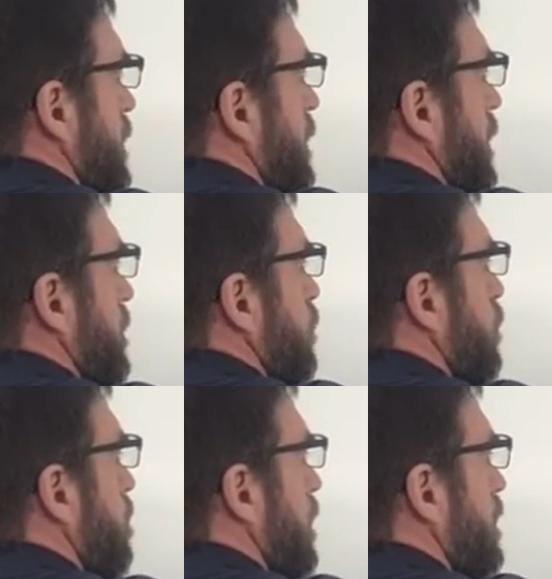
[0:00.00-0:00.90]
and I'm
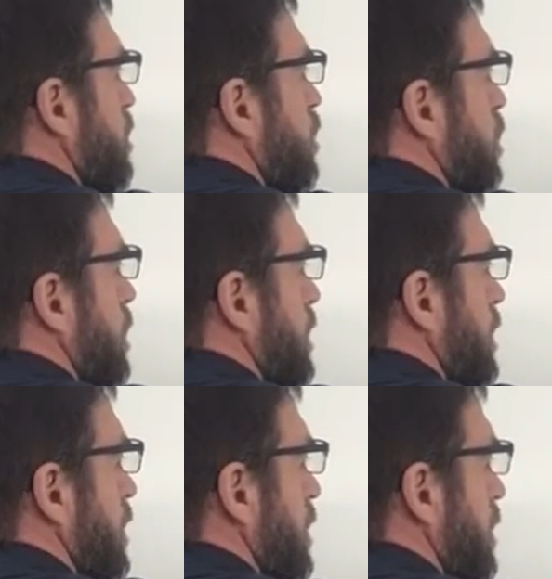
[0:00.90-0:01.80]
going to +4
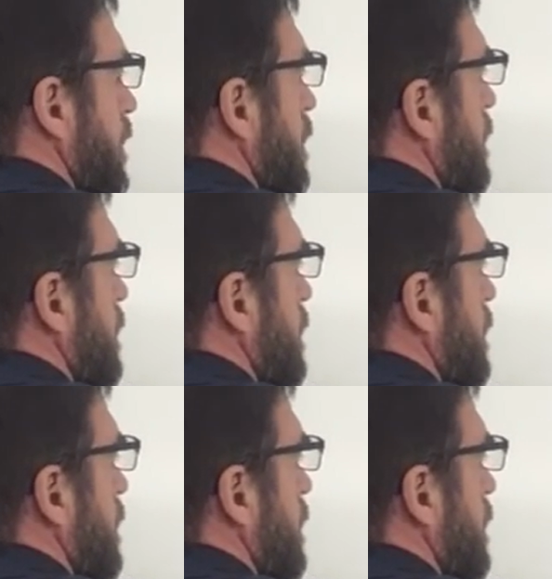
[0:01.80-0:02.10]
here.